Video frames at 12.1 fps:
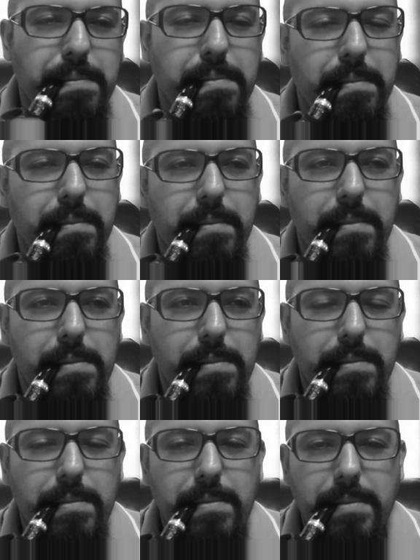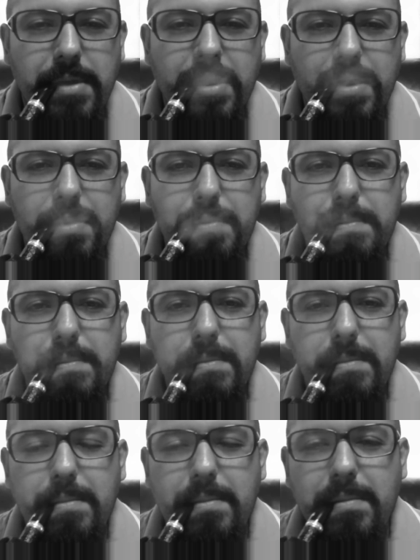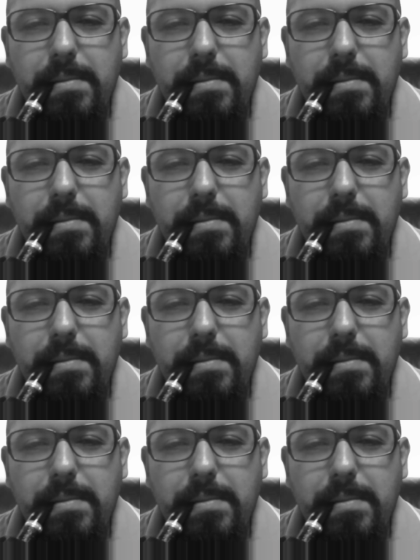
Nobody speaks.